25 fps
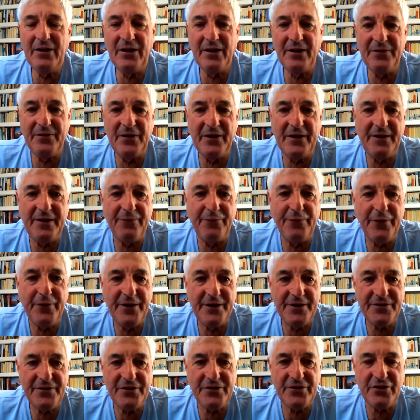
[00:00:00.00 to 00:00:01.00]
The
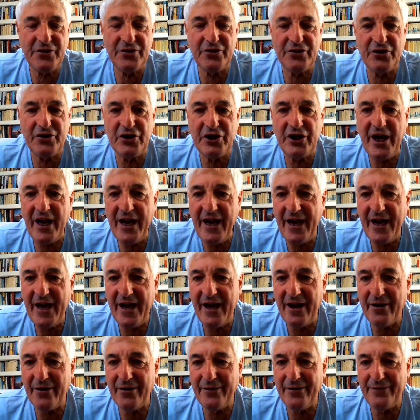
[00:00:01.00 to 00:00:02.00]
first
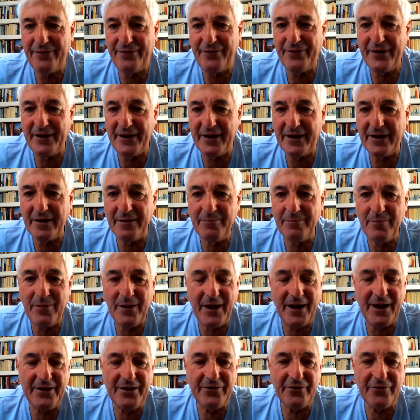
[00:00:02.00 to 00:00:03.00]
chair of the
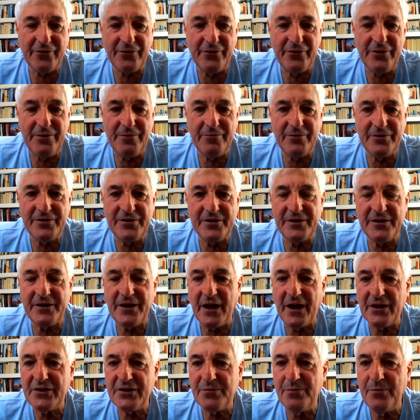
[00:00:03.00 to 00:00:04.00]
combined group was a
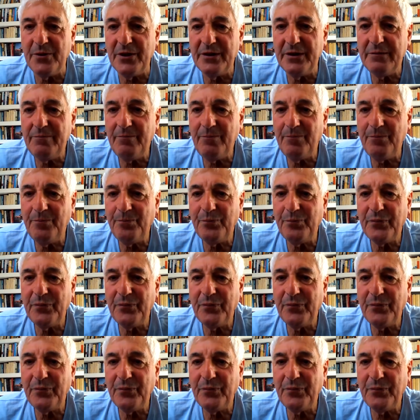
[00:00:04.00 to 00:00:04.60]
Dutchman